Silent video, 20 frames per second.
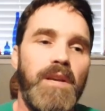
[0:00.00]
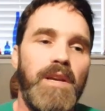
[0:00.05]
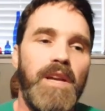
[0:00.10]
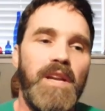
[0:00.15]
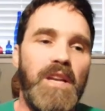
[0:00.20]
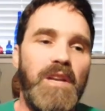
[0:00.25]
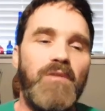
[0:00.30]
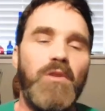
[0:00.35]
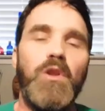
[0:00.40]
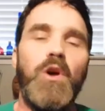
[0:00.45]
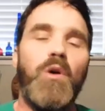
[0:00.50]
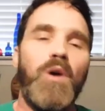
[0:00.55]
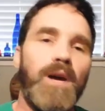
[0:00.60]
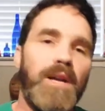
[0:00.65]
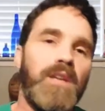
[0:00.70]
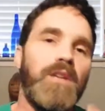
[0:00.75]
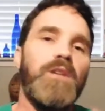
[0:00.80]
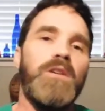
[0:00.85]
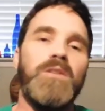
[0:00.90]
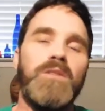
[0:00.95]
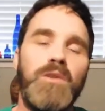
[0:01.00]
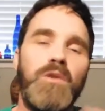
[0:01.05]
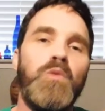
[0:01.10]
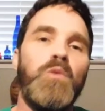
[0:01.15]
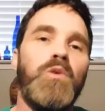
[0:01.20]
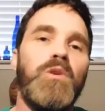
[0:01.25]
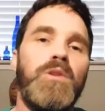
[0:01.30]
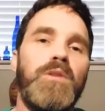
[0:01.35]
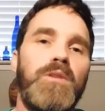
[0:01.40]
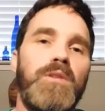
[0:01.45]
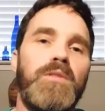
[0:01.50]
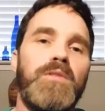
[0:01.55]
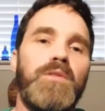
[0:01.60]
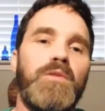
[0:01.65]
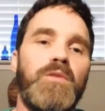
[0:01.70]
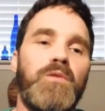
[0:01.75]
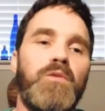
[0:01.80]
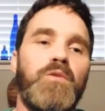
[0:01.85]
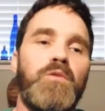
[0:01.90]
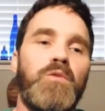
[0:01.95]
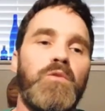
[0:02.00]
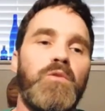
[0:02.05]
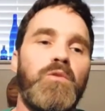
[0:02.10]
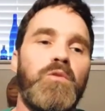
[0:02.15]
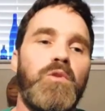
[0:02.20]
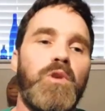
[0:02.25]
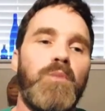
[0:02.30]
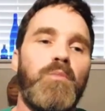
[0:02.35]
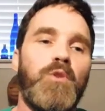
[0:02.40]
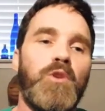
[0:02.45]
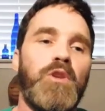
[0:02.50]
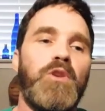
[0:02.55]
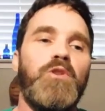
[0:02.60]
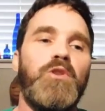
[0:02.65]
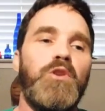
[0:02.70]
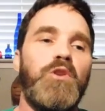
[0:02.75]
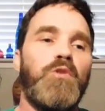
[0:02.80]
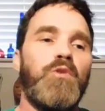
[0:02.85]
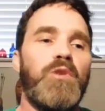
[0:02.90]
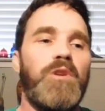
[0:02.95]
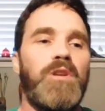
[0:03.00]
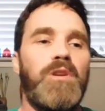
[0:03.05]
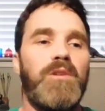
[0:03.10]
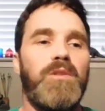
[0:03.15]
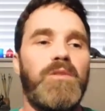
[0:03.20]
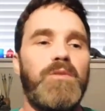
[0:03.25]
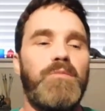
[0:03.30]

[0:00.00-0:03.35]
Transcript: and even though I can intuit to a pretty good degree,